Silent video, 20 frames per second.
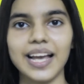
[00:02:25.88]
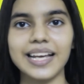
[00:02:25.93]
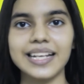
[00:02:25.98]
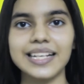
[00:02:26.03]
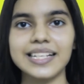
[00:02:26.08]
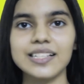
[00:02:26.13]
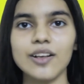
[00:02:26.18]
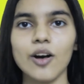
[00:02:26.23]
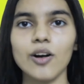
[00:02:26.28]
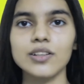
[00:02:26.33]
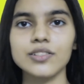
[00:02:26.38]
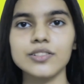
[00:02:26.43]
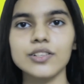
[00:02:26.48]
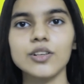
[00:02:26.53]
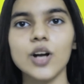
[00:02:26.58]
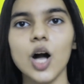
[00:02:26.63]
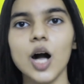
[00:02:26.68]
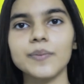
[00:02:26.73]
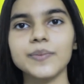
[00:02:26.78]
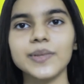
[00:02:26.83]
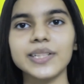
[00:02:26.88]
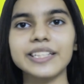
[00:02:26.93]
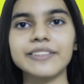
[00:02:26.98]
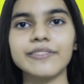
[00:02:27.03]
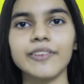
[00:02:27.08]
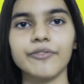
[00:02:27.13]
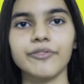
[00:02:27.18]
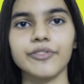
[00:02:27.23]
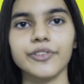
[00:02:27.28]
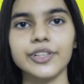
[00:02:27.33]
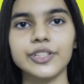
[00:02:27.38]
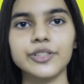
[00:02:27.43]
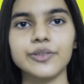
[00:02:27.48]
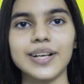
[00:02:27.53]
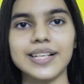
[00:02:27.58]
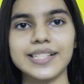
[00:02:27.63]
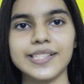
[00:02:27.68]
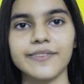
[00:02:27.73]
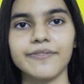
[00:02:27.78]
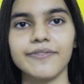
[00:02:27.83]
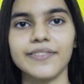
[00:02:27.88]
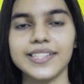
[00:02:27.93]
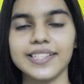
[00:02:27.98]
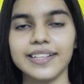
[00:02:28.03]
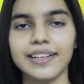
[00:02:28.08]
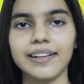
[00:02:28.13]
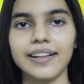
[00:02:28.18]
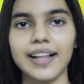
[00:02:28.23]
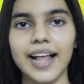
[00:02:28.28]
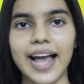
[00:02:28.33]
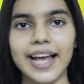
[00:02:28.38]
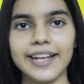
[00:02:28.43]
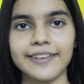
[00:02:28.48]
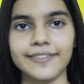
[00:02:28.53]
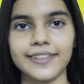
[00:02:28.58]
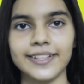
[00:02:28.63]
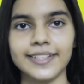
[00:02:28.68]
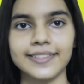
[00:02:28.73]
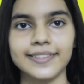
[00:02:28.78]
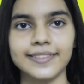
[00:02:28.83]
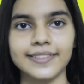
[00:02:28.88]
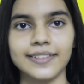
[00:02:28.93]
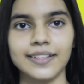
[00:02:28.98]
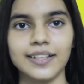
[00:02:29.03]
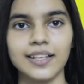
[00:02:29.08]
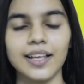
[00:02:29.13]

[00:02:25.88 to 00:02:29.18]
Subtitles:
it is also commonly referred to as the physical address.